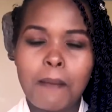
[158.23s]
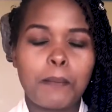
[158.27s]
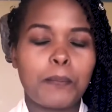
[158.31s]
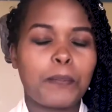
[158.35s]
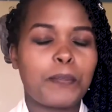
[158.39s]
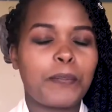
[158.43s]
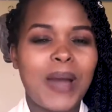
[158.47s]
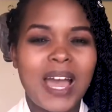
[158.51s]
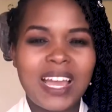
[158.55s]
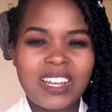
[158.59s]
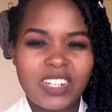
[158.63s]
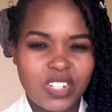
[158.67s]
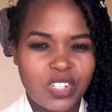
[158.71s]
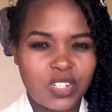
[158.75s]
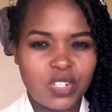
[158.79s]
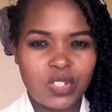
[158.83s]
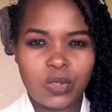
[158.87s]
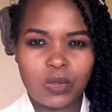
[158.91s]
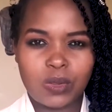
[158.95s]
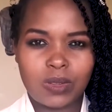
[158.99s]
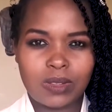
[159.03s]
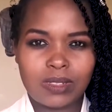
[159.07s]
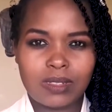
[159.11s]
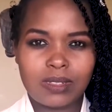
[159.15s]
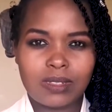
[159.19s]

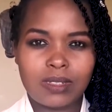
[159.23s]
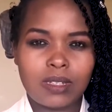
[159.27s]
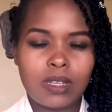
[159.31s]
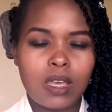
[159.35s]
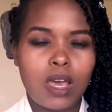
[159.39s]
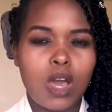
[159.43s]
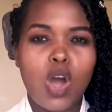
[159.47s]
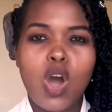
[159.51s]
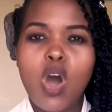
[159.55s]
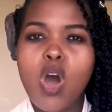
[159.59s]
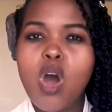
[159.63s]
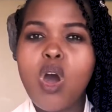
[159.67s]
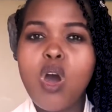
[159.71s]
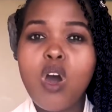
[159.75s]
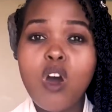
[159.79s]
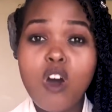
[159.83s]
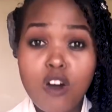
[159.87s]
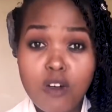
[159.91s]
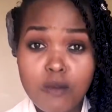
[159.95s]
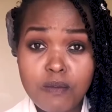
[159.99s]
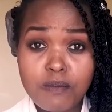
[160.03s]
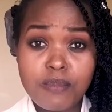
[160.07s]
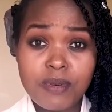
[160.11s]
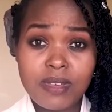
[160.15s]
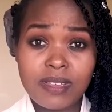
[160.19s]
Passions,
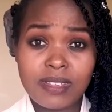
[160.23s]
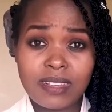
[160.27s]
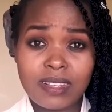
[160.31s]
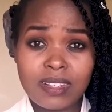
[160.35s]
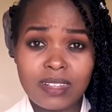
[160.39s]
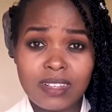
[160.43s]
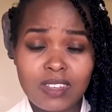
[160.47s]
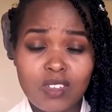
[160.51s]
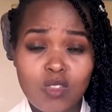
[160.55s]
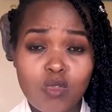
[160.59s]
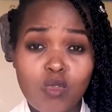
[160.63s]
hobbies.